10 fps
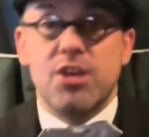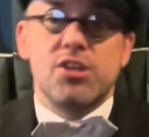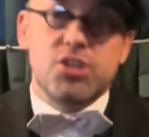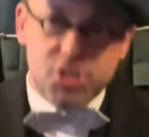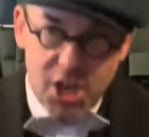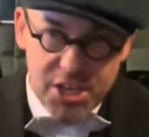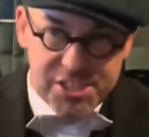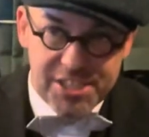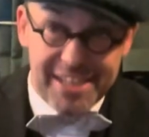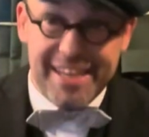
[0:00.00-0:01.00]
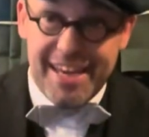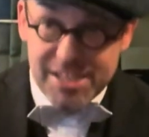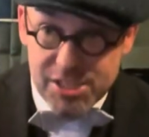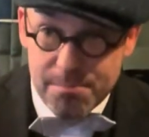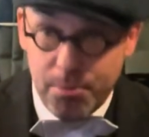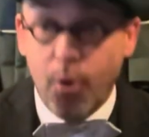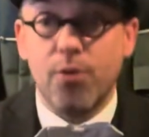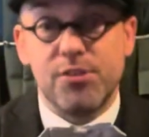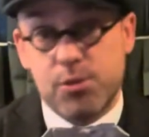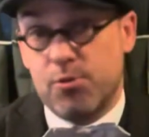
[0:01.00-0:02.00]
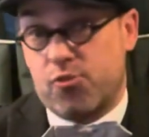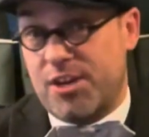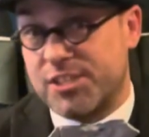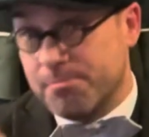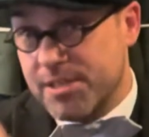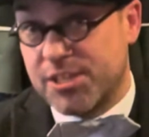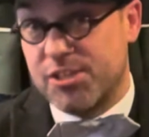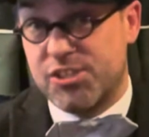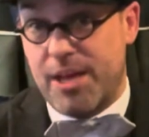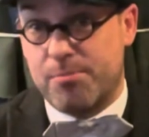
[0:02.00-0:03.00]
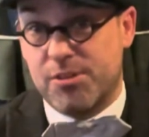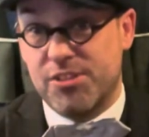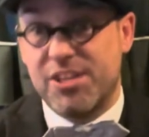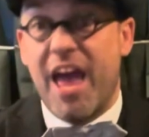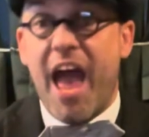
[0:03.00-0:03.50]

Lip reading: Certainly, it's important to address the misconceptions